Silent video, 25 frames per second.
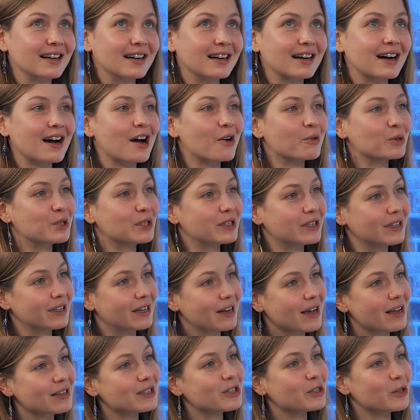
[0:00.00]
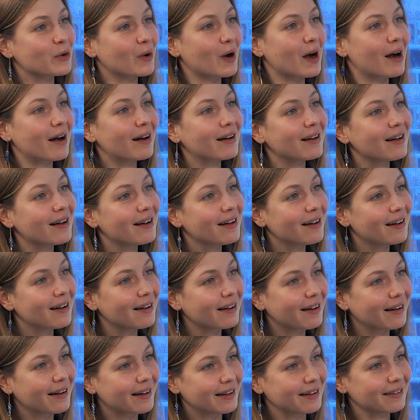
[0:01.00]
how serious you are
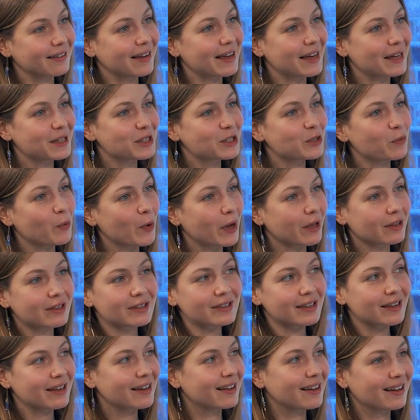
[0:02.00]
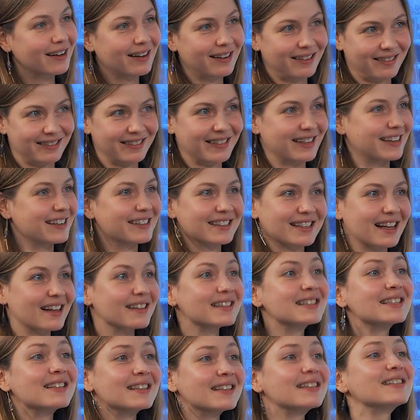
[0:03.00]
relates with
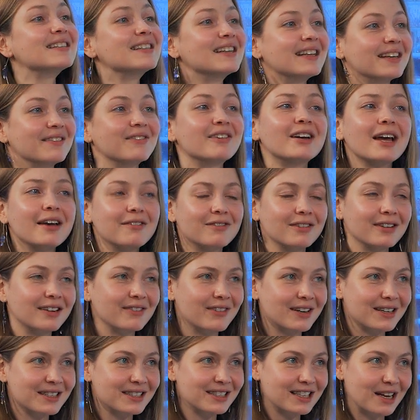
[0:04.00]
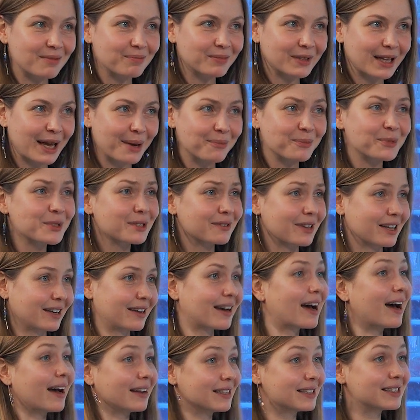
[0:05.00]
results in the delivery. I think there is sometimes like
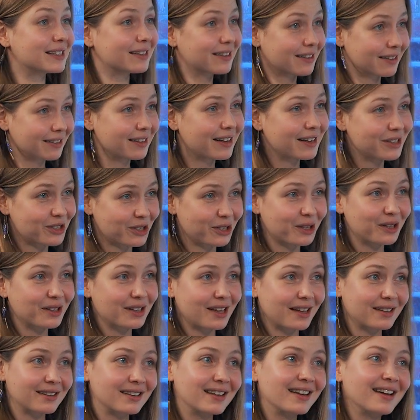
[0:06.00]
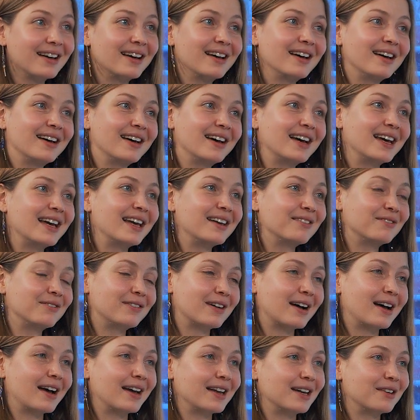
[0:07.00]
anti-correlation on that, if
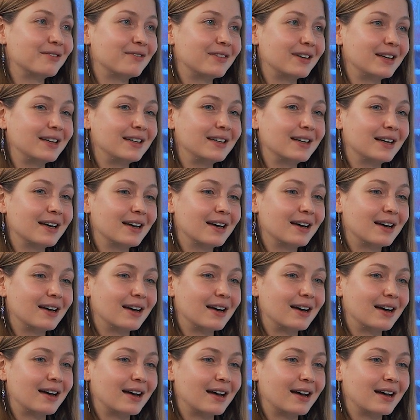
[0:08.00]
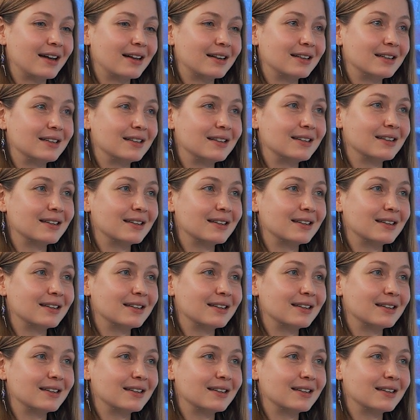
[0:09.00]
anything. And